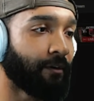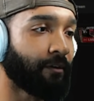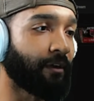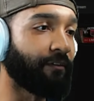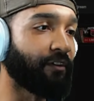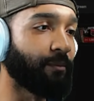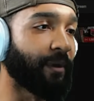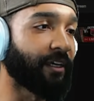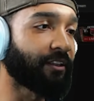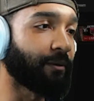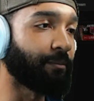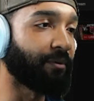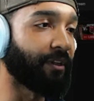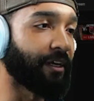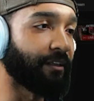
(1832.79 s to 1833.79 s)
If you make the
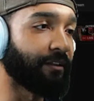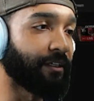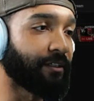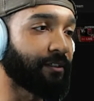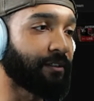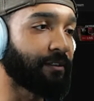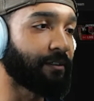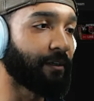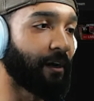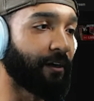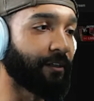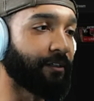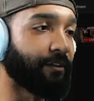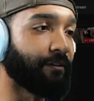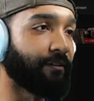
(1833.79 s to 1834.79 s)
playlist on
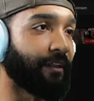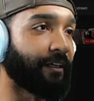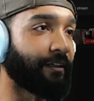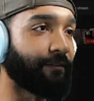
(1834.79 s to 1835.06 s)
a like,